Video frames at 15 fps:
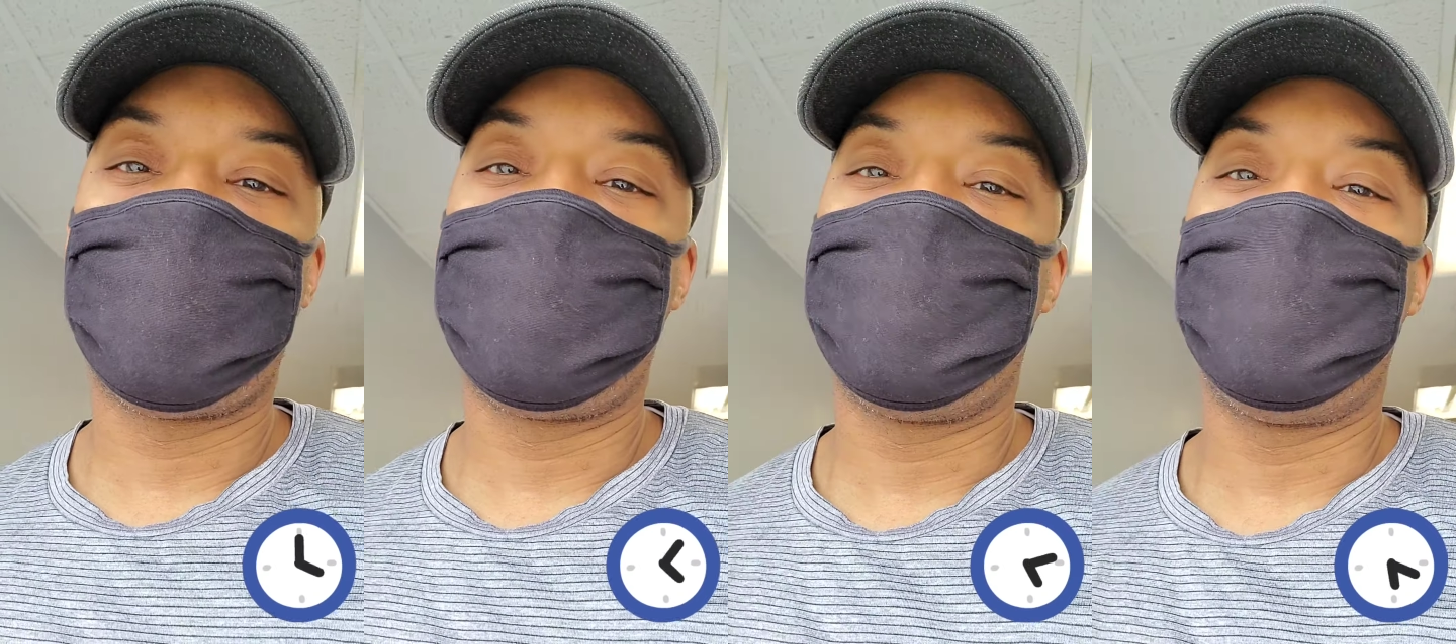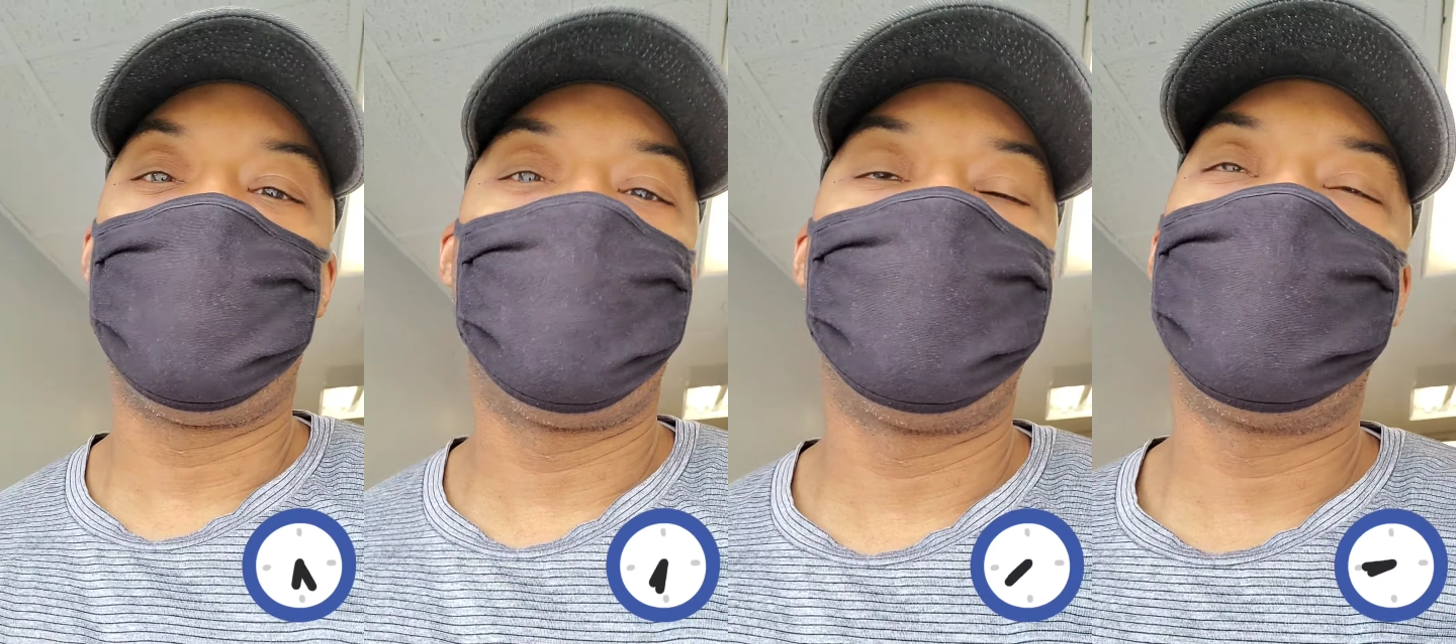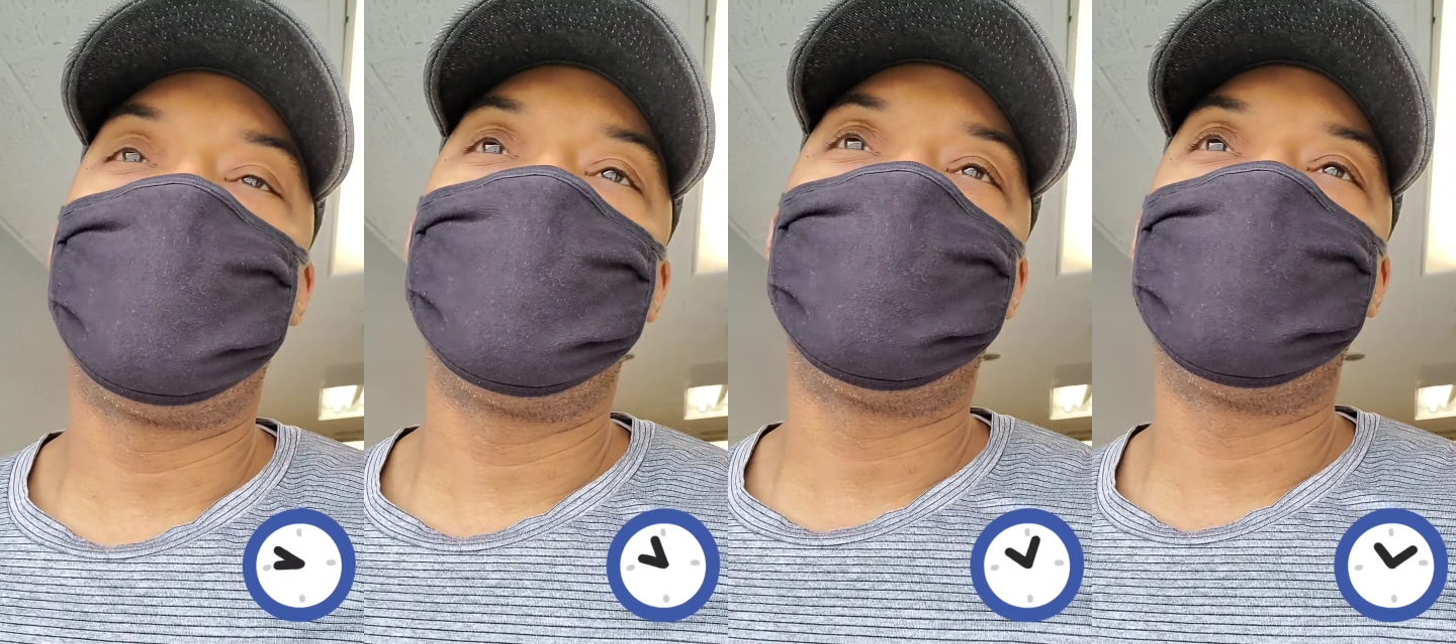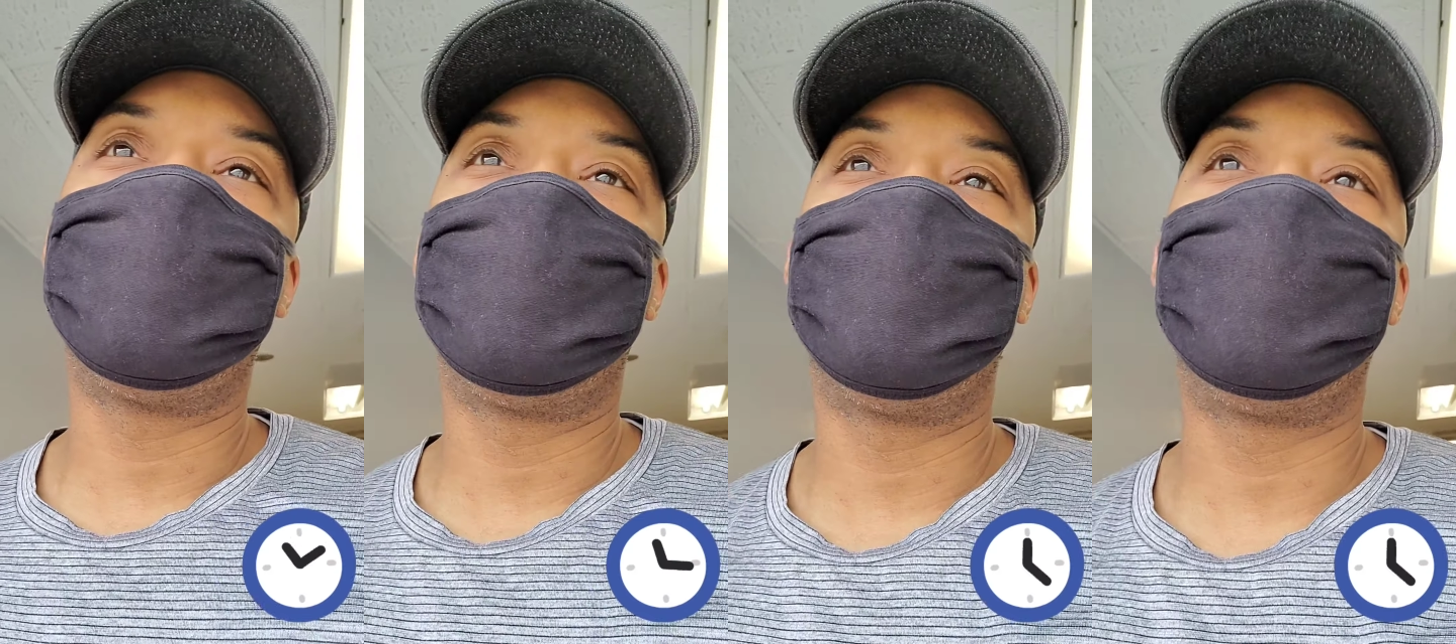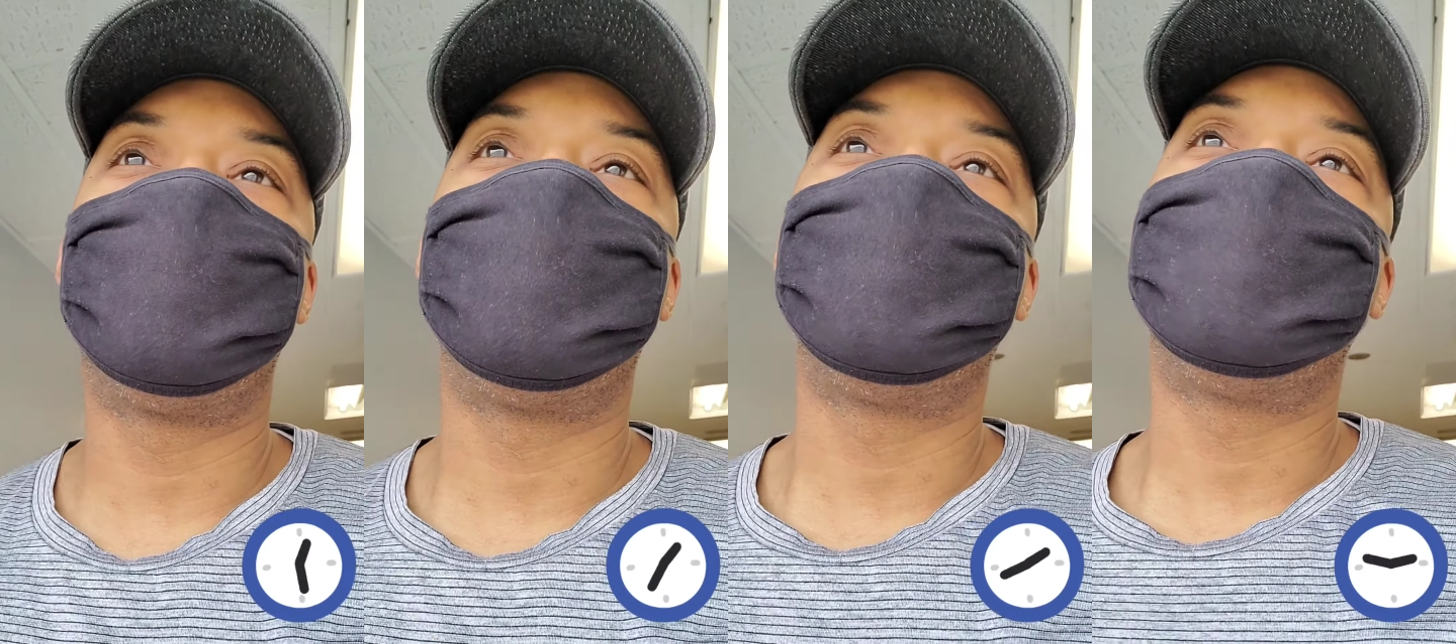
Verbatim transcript: and I'm not gonna go home.